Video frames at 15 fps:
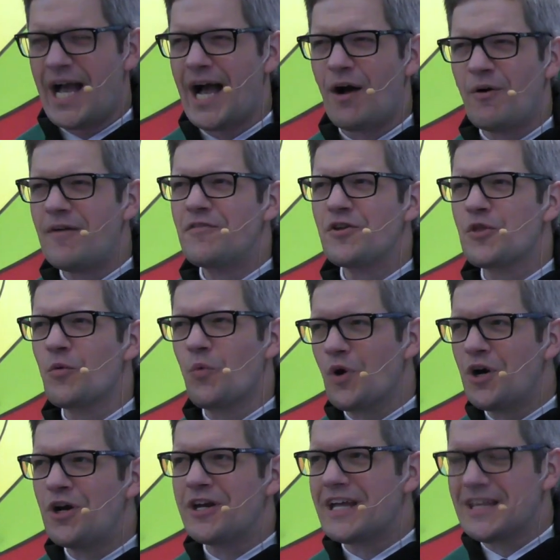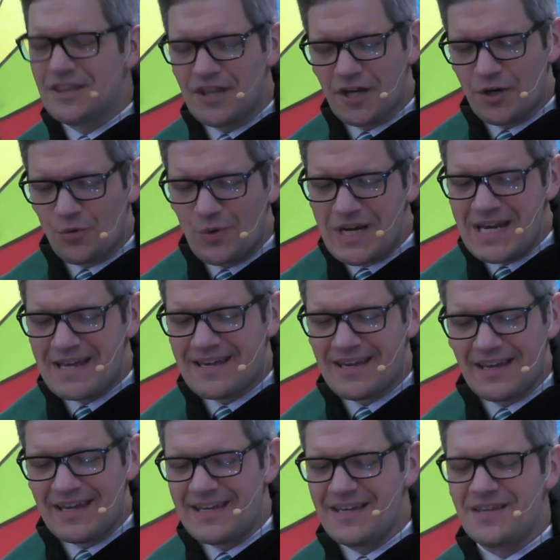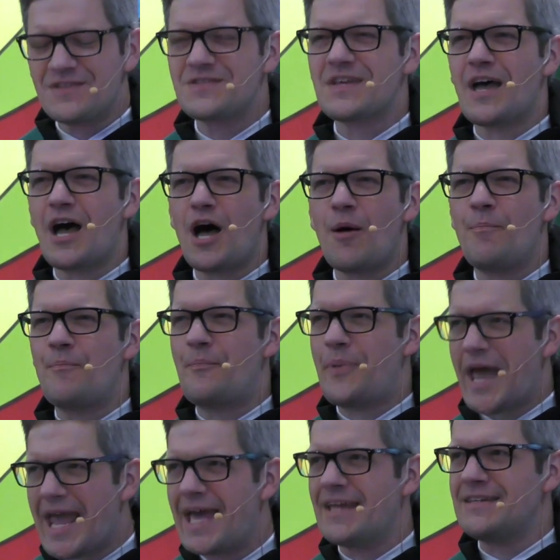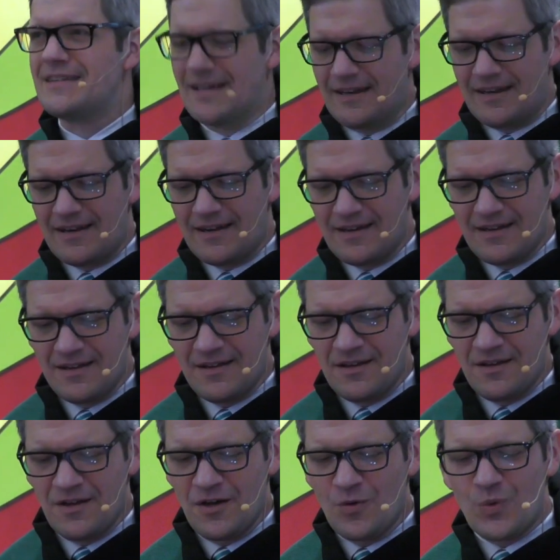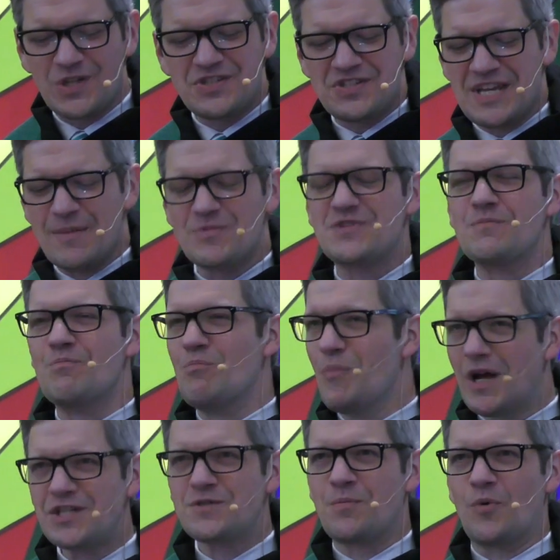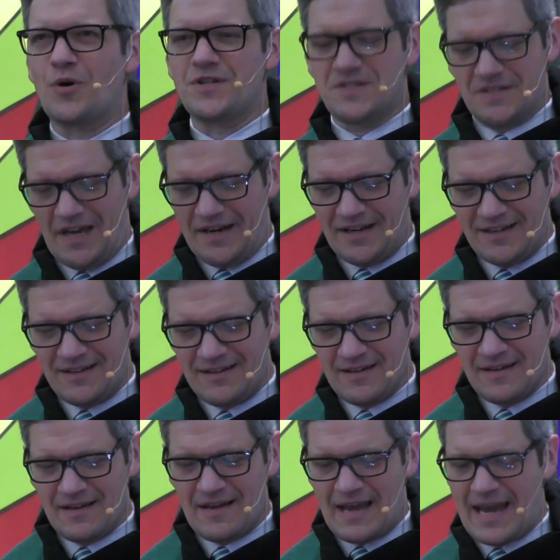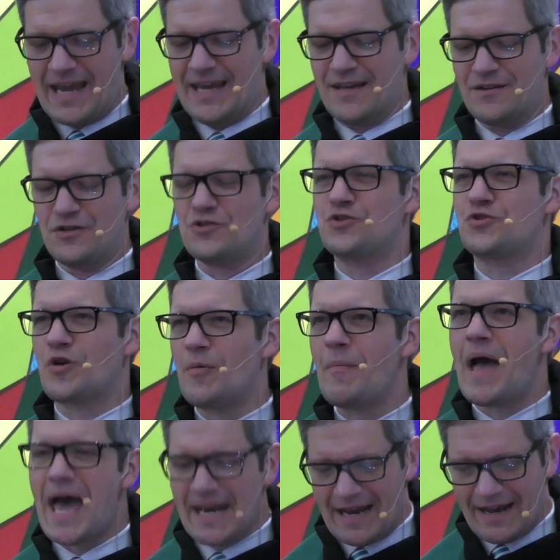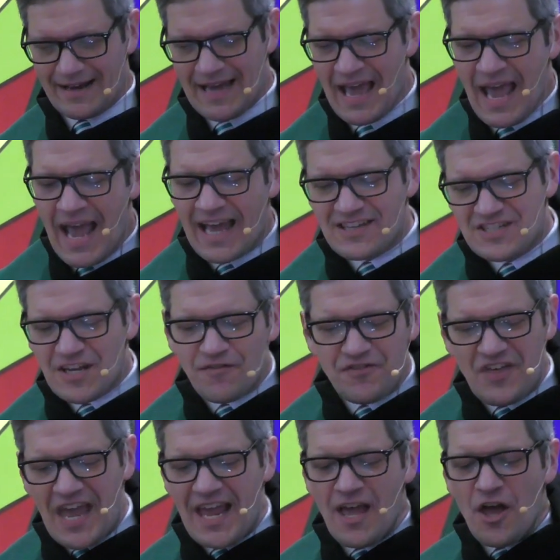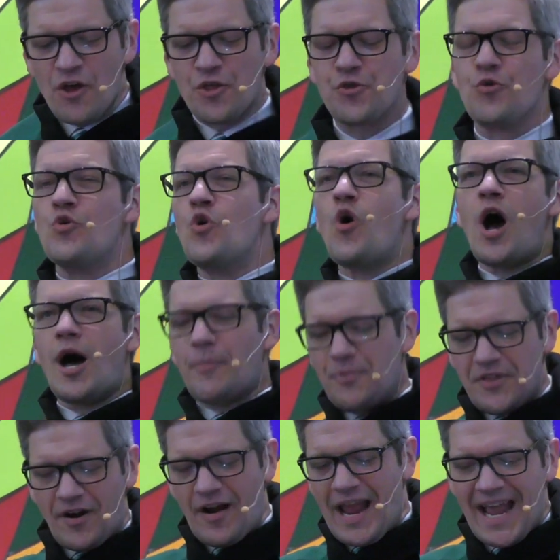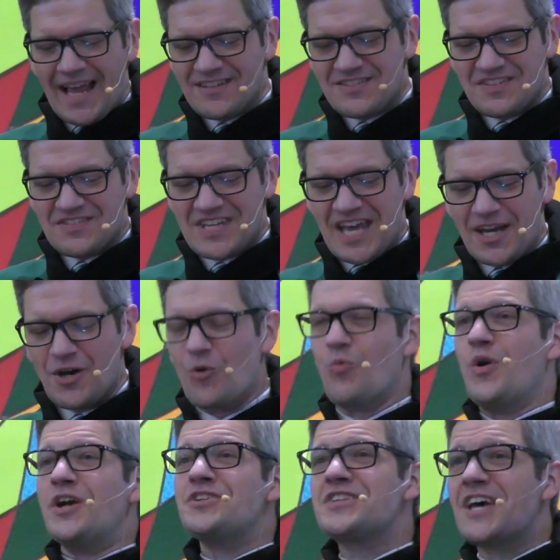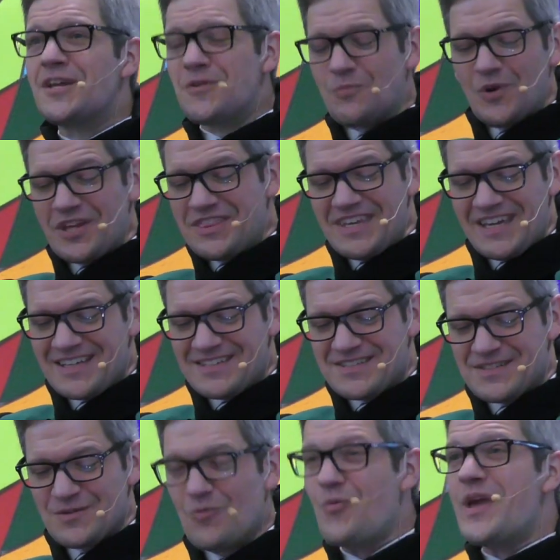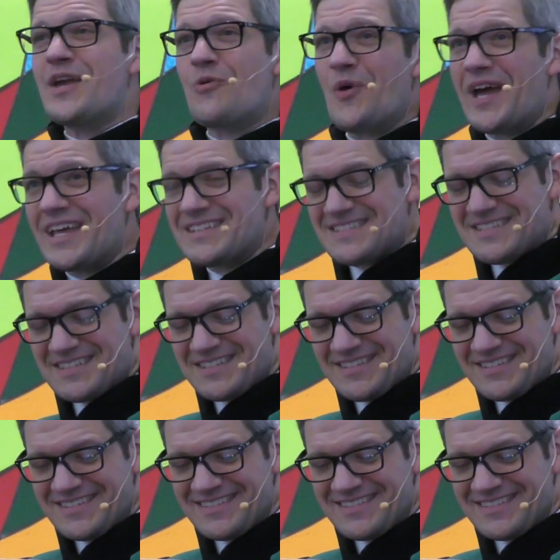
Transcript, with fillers: However, the word in the Greek is abandon, which seems much more sudden and dramatic, as if they threw up their hands and said, We're done with this, we quit.